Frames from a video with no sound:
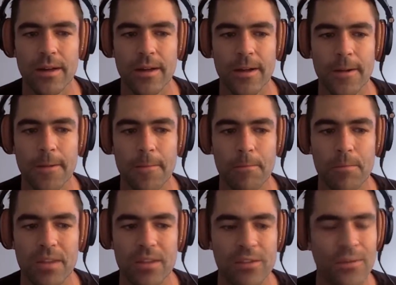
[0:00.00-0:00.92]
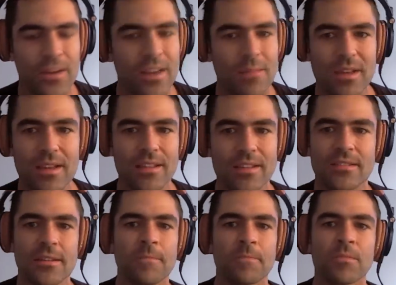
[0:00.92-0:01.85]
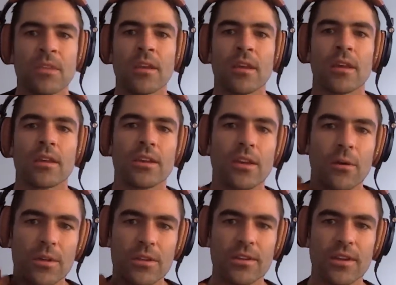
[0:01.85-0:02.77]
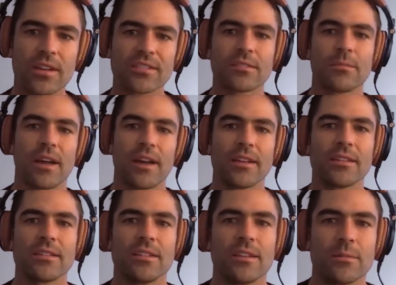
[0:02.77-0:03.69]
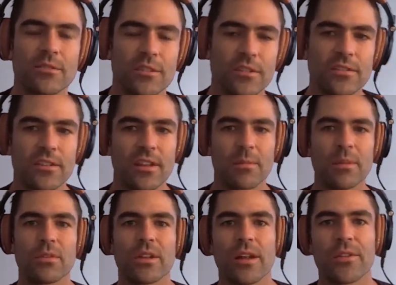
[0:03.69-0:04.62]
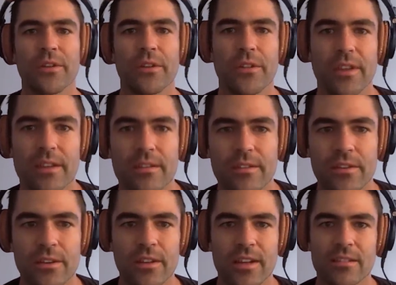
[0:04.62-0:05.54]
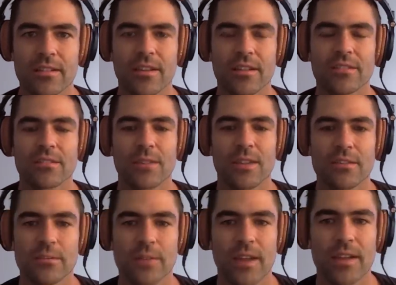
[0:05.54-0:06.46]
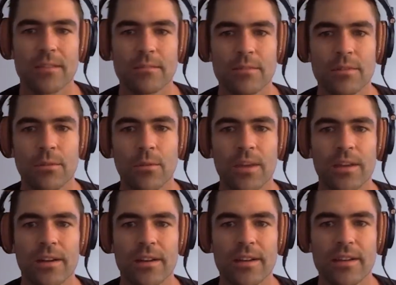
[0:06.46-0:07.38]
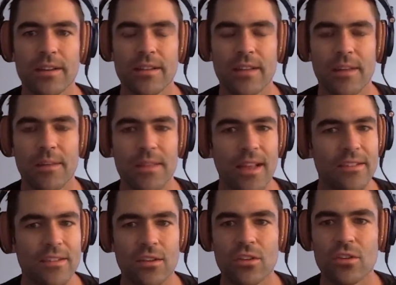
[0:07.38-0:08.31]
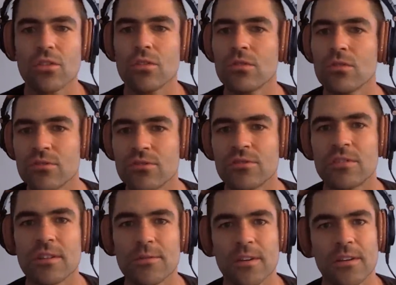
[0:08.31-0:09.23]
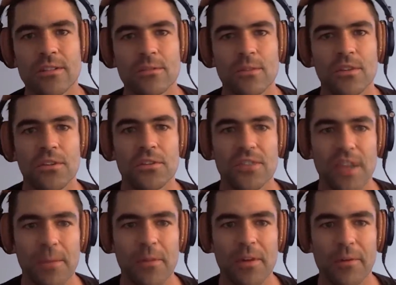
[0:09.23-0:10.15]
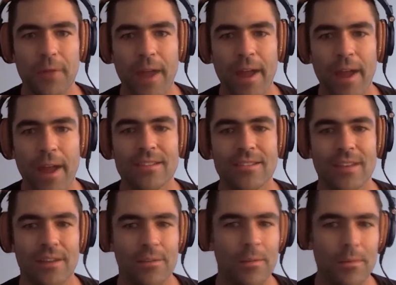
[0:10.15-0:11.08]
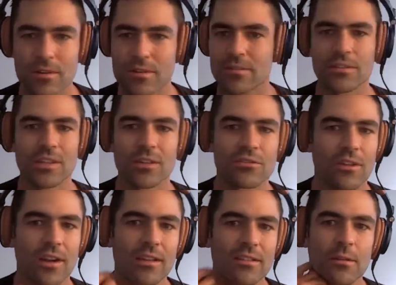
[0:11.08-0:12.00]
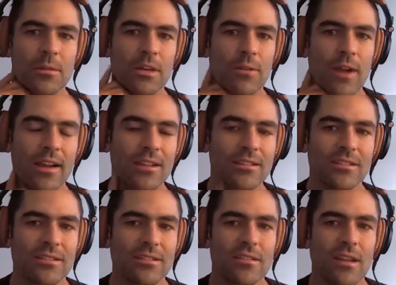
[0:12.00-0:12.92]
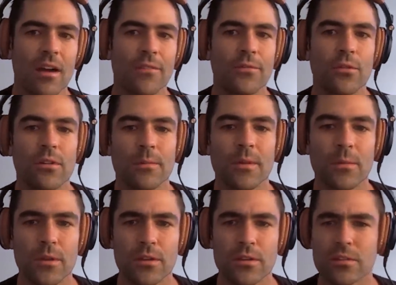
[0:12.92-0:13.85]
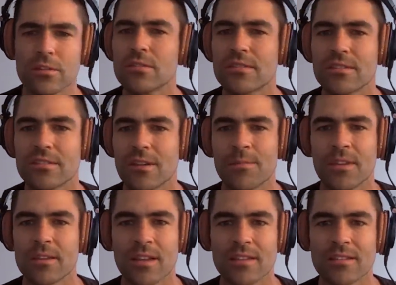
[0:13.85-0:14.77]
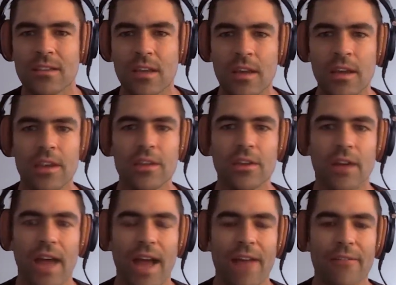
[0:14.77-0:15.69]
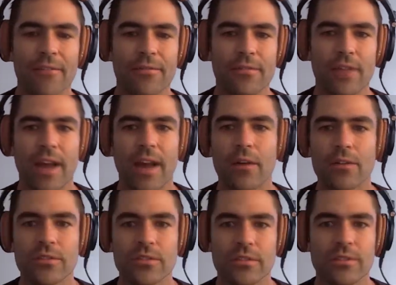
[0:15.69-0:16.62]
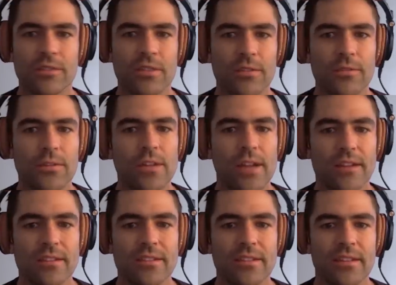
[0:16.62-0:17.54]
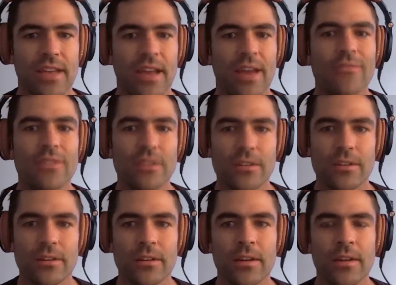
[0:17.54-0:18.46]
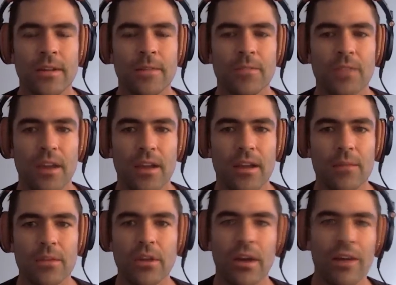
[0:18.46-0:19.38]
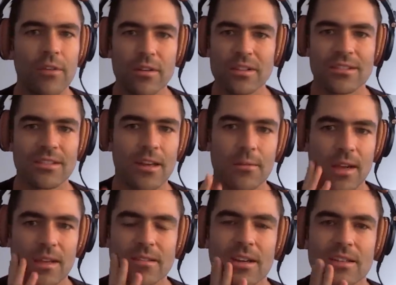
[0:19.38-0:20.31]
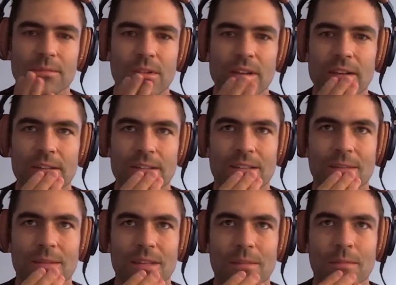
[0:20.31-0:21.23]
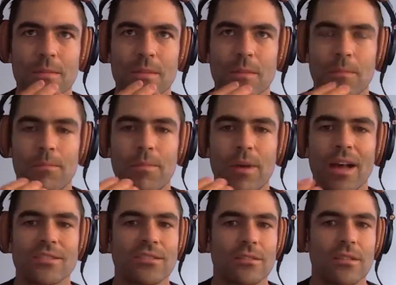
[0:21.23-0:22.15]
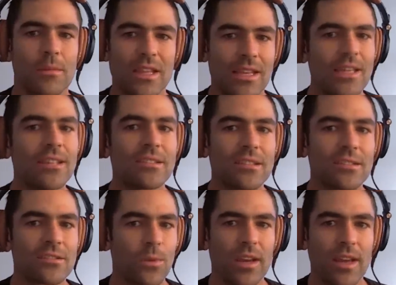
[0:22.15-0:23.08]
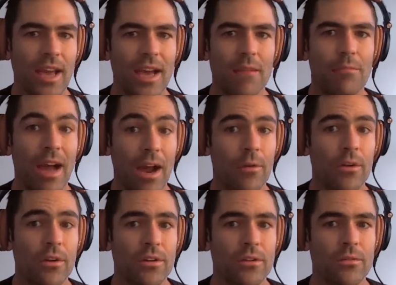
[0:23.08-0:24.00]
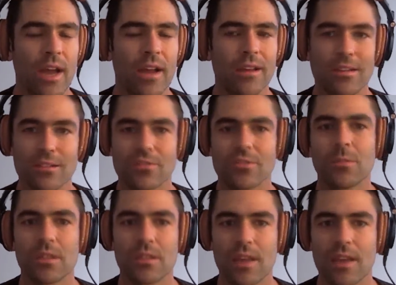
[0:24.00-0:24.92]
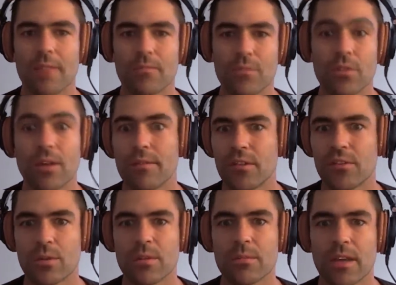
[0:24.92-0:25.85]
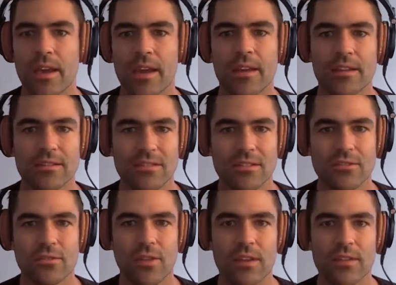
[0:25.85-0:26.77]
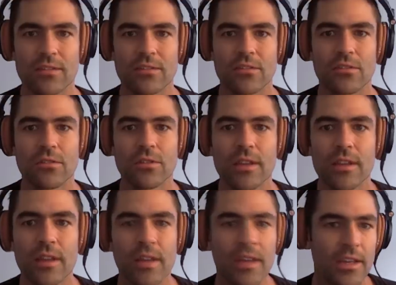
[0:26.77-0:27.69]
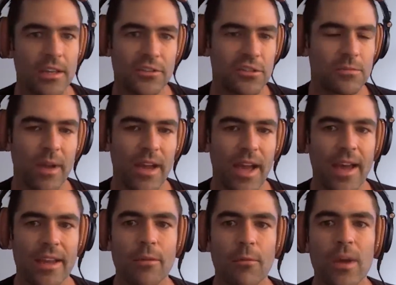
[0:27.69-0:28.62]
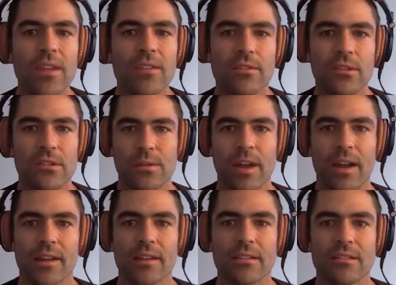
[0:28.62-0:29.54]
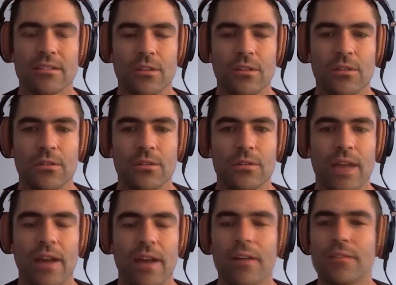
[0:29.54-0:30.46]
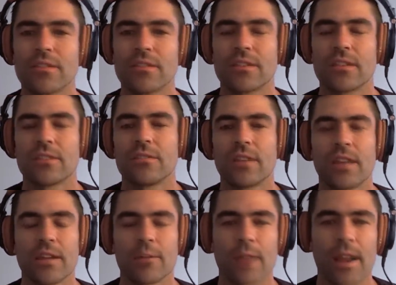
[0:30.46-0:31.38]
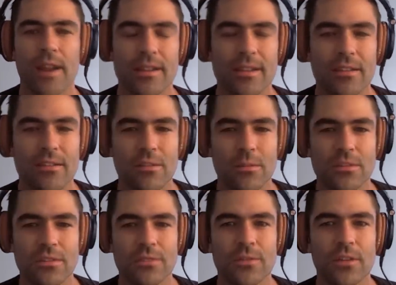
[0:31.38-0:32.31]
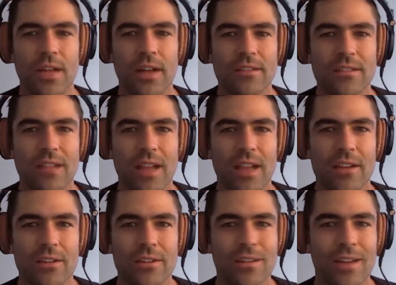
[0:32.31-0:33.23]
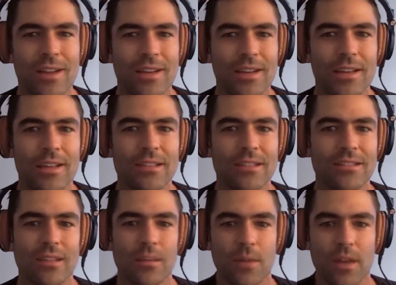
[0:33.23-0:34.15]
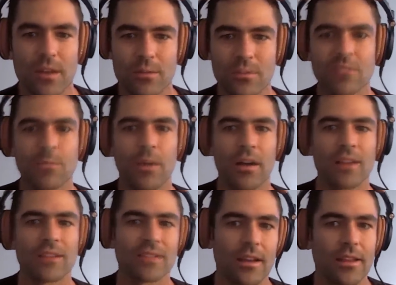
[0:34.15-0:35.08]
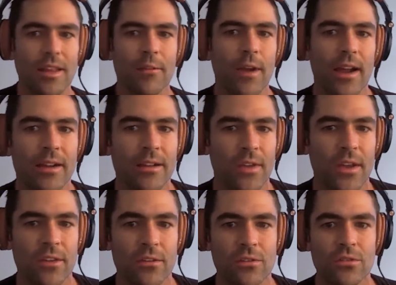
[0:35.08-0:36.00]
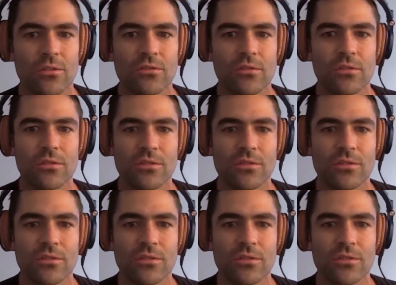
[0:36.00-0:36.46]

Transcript: But it's funny because, you know, when you customize, you know, I'm sure there's a lot of people out there that, you know, like to customize the racket and put weight on it. And I mean, that's a huge difference when you're demoing rackets. And I remember, you know, trying so many rackets in stock form. And when you're used to something that's, you know, a half ounce or even a full ounce heavier, you know, I've always said when I talk to players, I mean, the easiest way to add power to your racket, assuming that you have the swing mechanics and the strengths to do it, is just by adding weight to your racket. So now all of a sudden you're hitting a racket that's almost a full ounce lighter. You're not going to get the same kind of response out of that racket that you're used to.